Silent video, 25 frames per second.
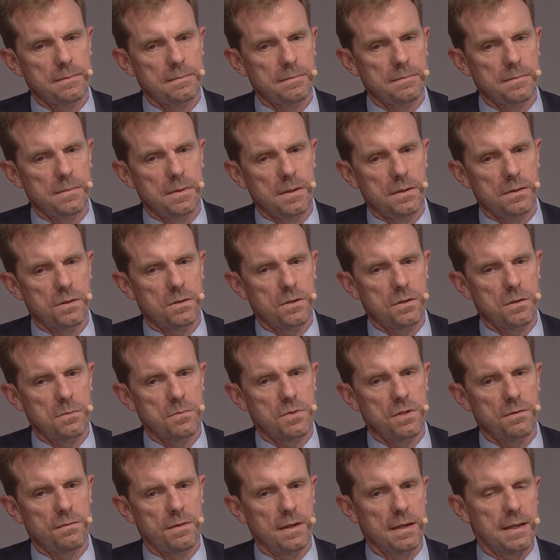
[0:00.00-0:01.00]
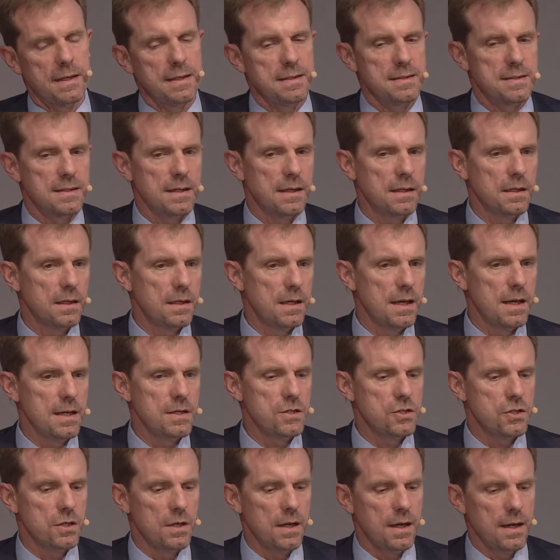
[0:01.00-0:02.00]
in terms of the
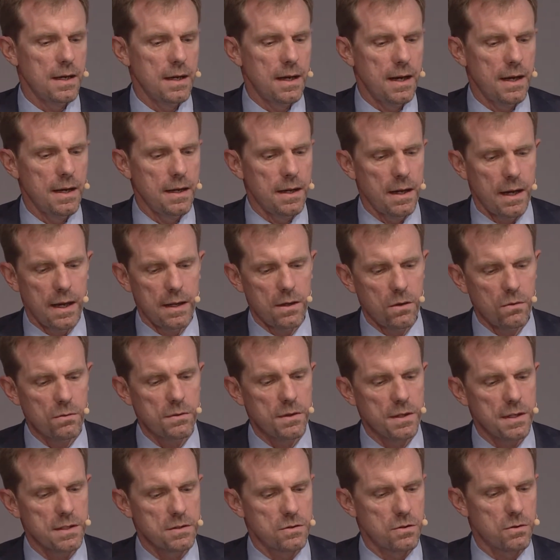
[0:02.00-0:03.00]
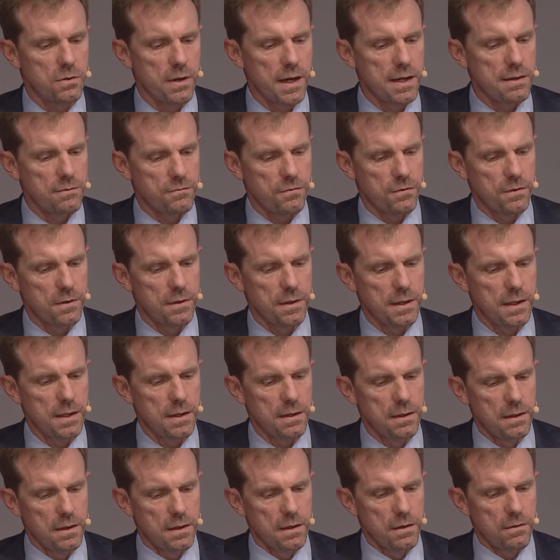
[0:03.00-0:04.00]
consolidation, I don't think it's great for the
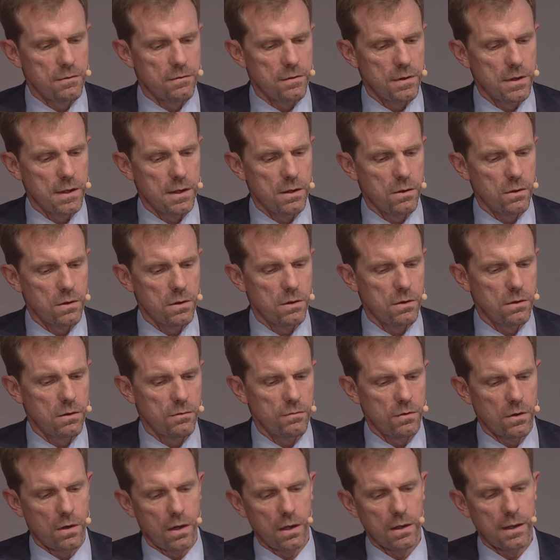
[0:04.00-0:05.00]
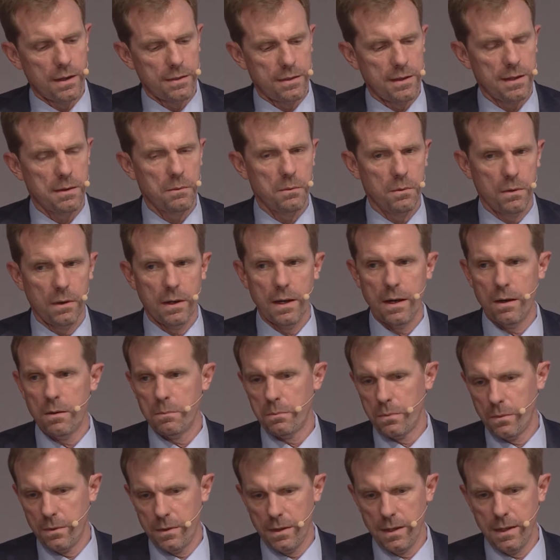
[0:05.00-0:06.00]
owner overall. I think it will
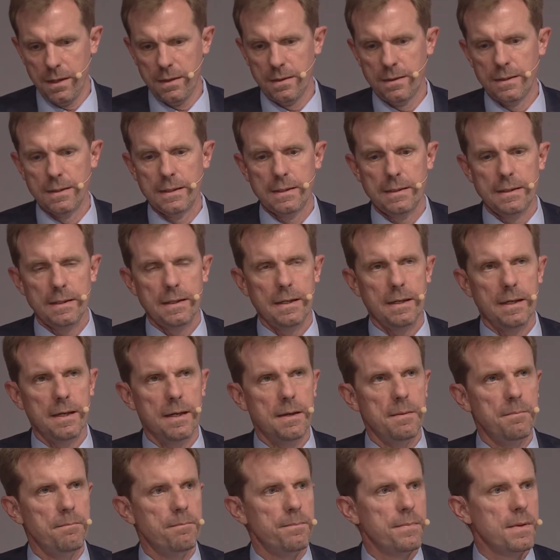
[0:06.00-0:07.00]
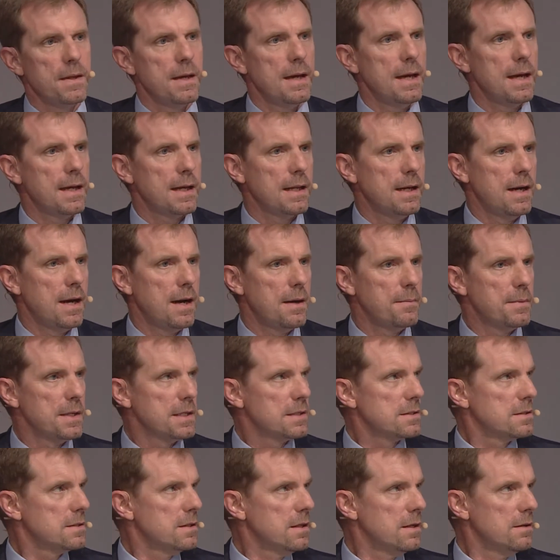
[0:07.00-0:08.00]
help with the
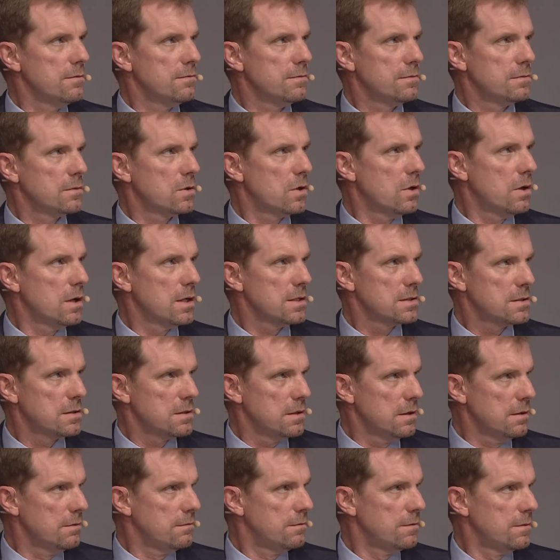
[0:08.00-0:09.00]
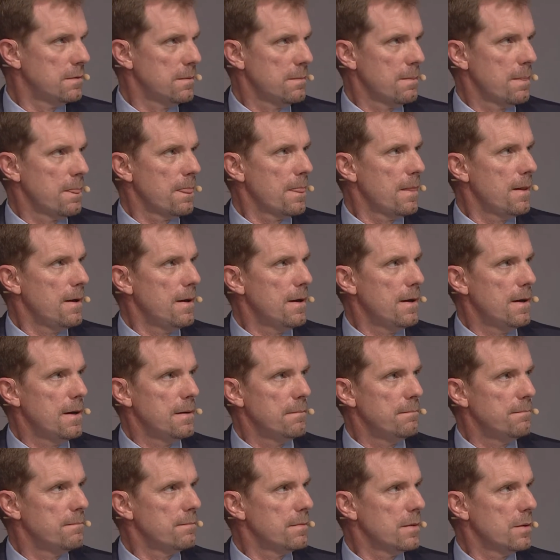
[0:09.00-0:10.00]
economics of cost of
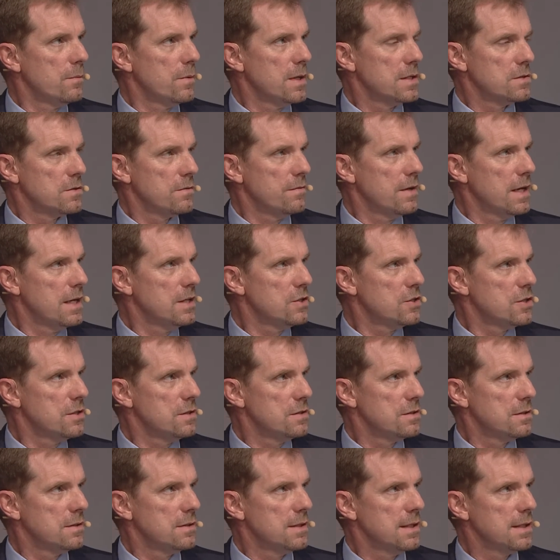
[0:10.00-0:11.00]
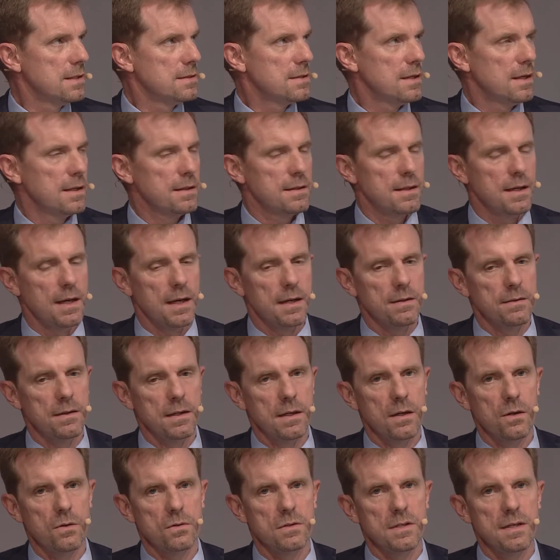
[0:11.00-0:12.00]
reservations and things like that, and
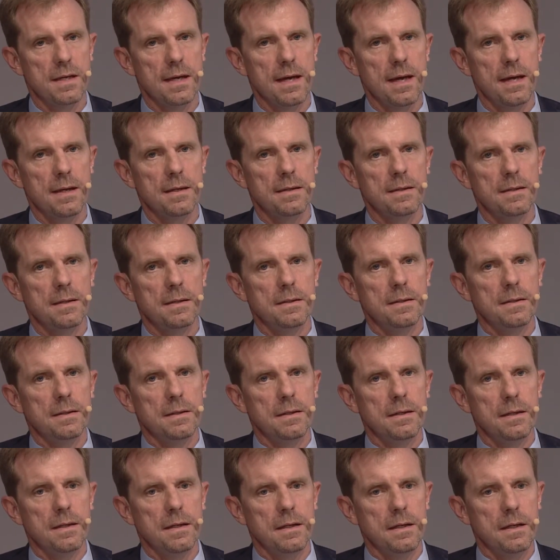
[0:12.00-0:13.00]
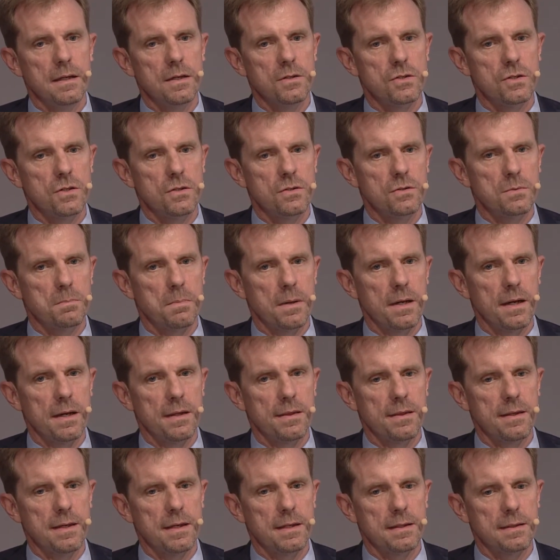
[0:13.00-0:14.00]
the OTA issues. But I
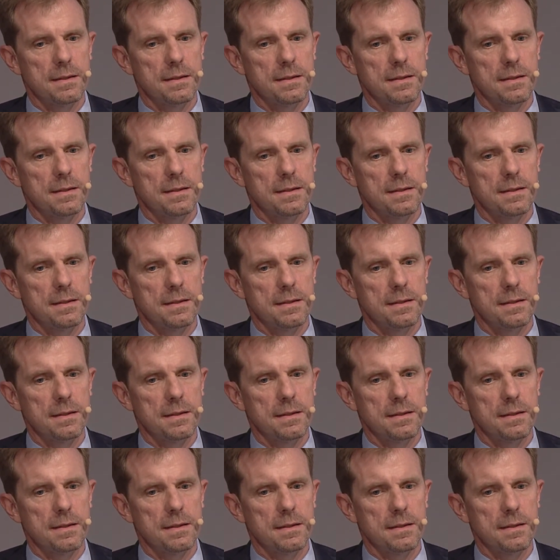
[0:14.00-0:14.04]
think